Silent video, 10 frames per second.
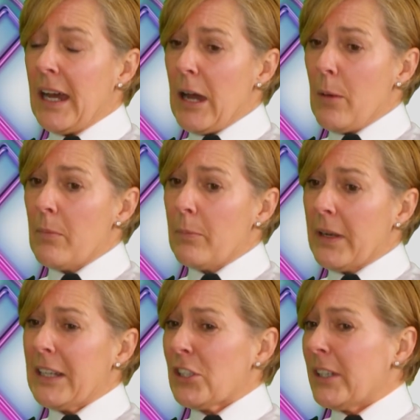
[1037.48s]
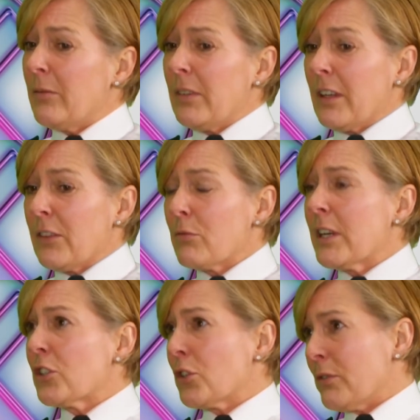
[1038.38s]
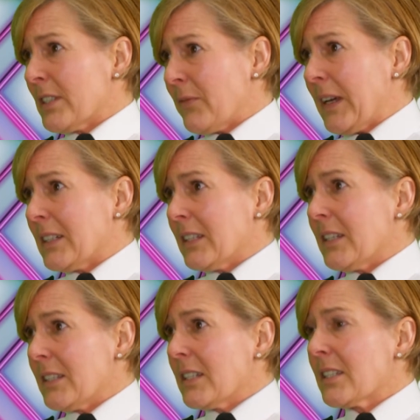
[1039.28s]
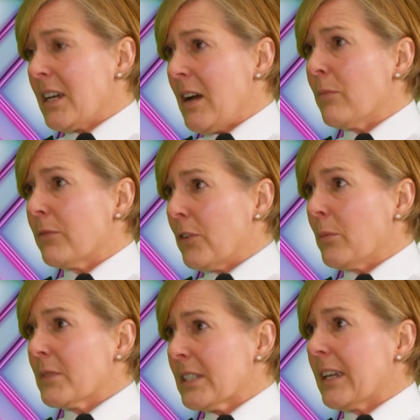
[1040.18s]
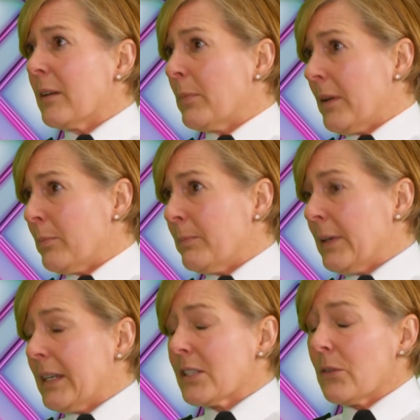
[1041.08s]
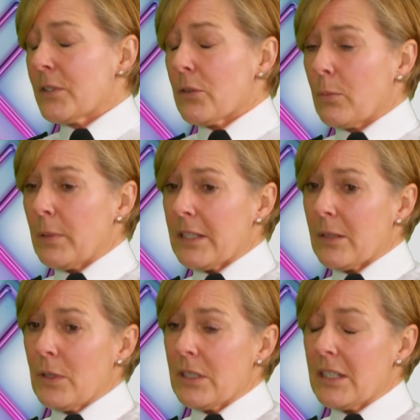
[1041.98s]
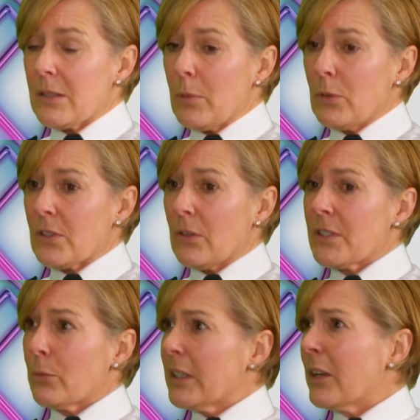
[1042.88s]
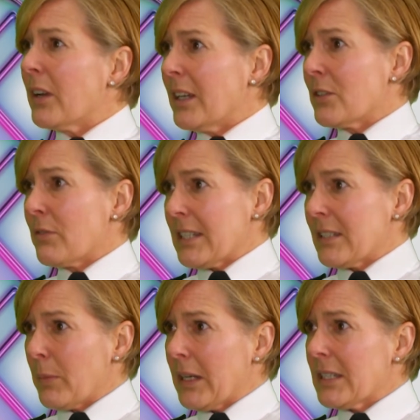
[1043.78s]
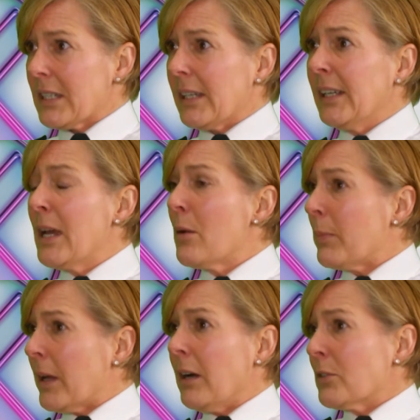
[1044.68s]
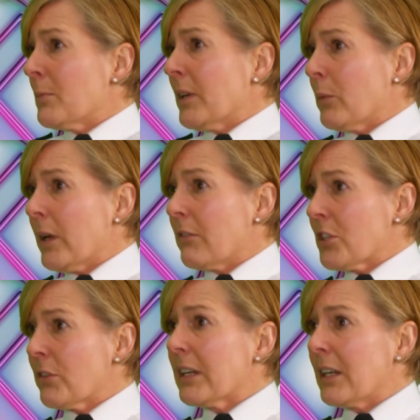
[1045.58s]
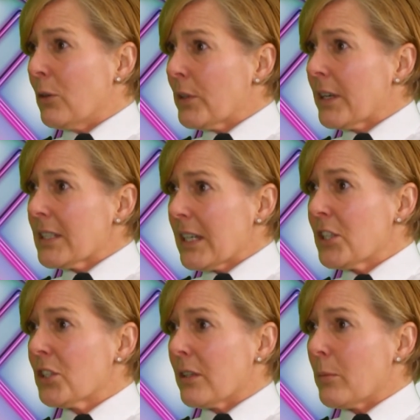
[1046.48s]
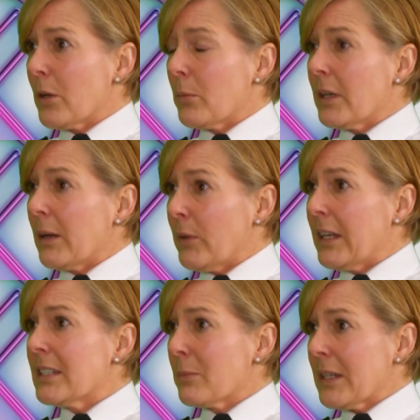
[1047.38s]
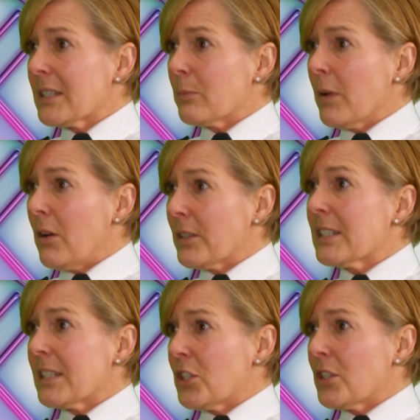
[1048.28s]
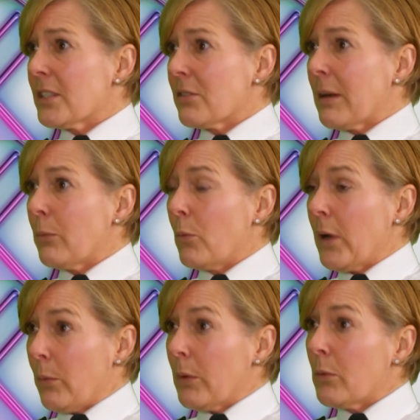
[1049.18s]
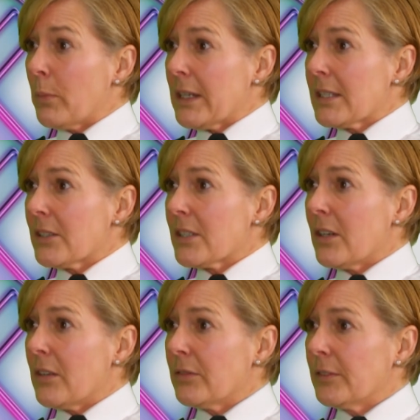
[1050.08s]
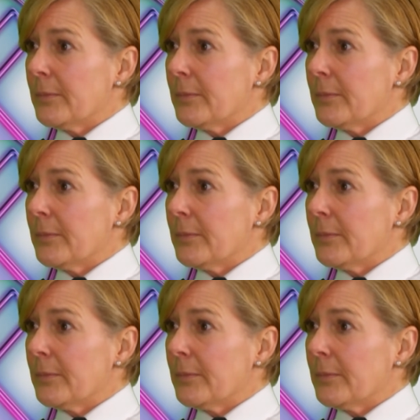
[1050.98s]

Um, but actually, you know, the reassurance factor that does come from seeing a, a police officer or police community support officer. We don't underestimate it, but ultimately we are a shrinking organisation at the moment and we need to make some hard decisions around where we will place our staff. I mean,